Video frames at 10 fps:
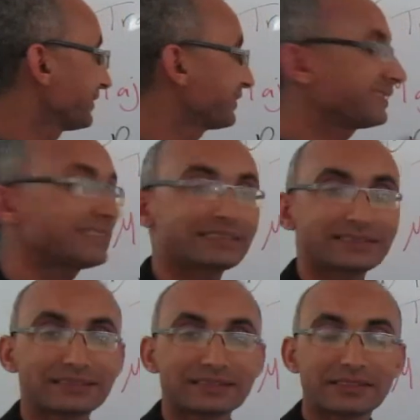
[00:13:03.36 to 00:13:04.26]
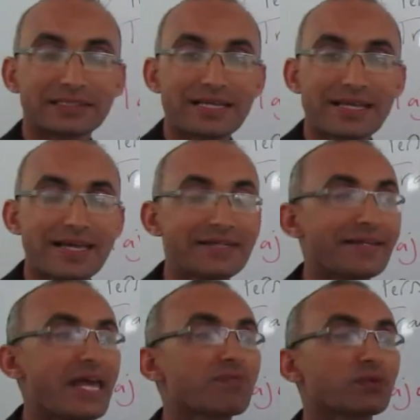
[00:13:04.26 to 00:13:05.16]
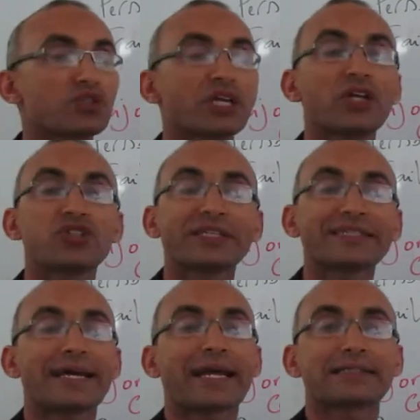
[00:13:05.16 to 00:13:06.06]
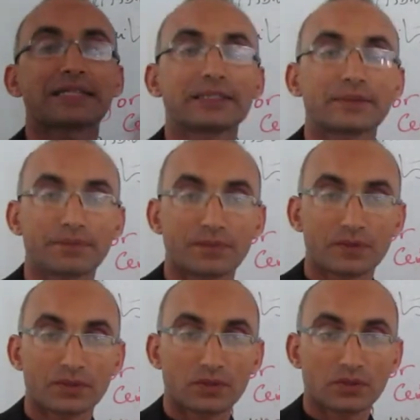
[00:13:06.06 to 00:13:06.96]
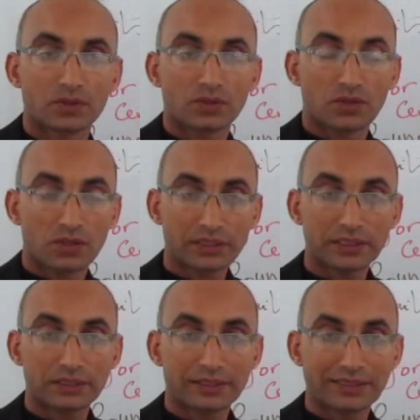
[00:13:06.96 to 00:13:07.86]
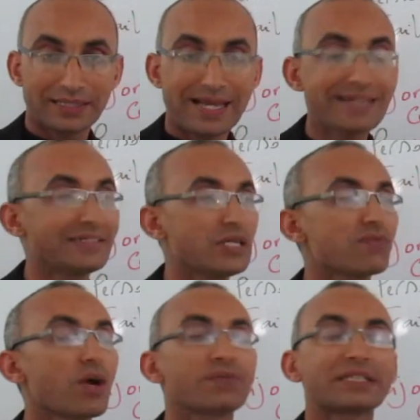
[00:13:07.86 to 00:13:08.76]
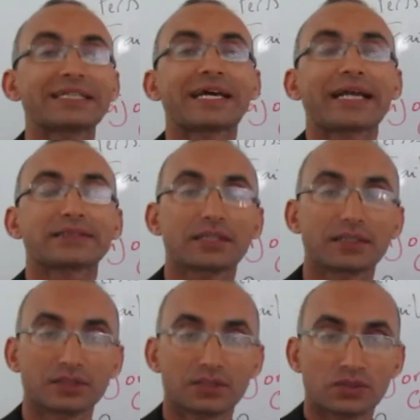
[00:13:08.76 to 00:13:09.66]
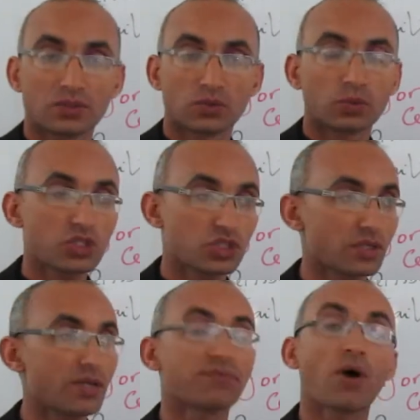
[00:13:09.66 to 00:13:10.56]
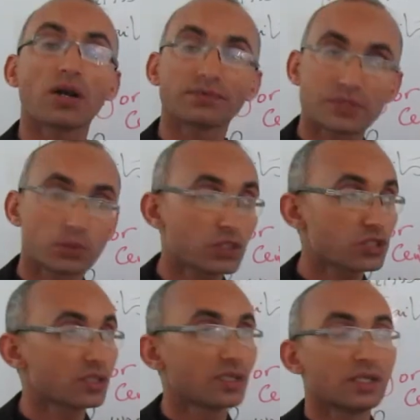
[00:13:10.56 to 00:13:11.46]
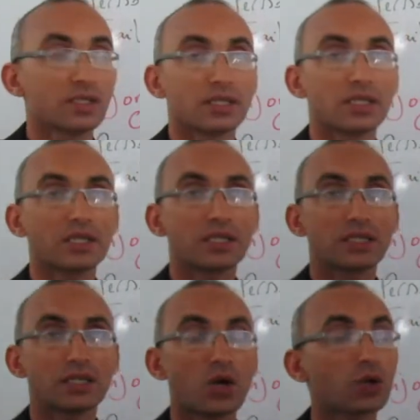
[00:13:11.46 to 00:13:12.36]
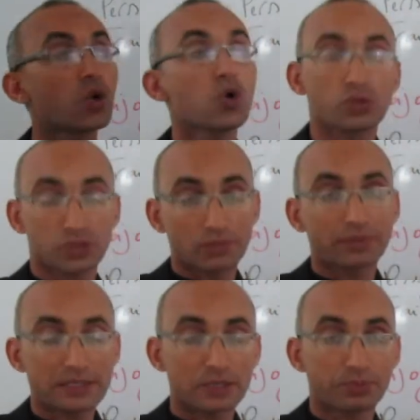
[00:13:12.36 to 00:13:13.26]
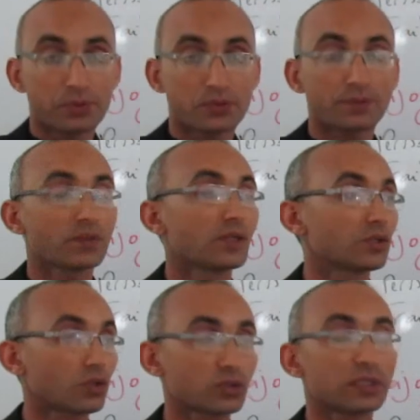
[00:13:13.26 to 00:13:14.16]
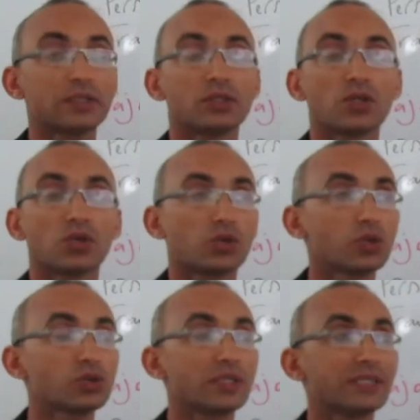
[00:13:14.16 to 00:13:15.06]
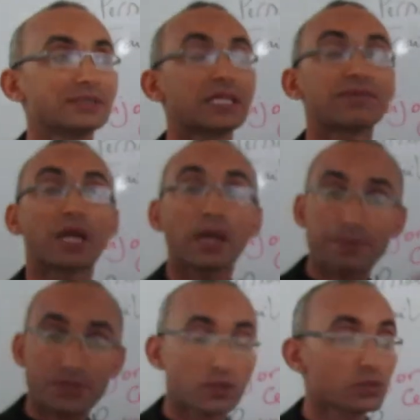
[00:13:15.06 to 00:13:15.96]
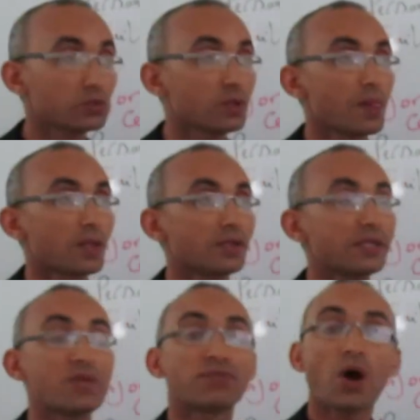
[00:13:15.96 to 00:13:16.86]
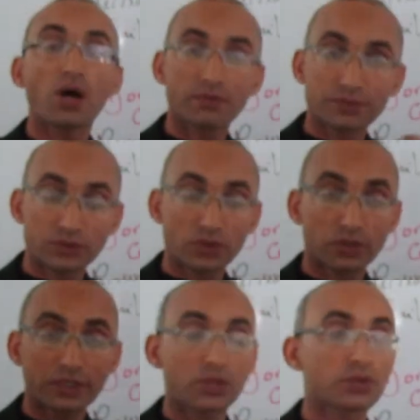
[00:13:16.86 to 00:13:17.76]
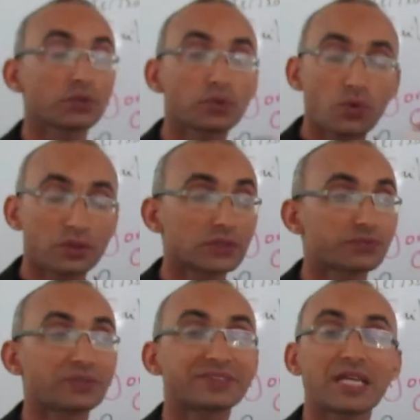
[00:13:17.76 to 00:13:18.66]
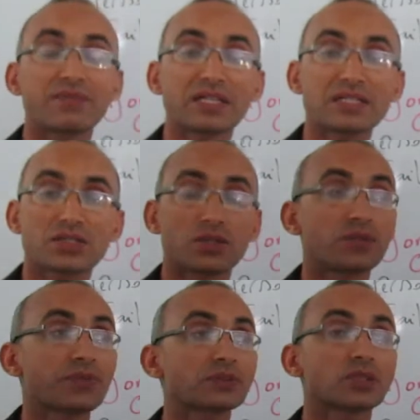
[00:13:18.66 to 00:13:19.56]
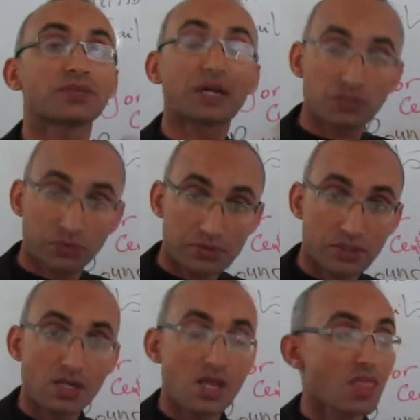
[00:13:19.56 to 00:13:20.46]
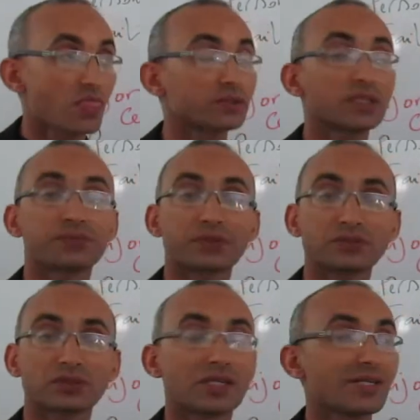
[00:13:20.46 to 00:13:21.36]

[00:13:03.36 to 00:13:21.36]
it is an ever-changing character, okay, an evolving character, which evolves, which, or who, sorry, as a person, usually, who develops, who evolves, okay, through different events, different adventures, the different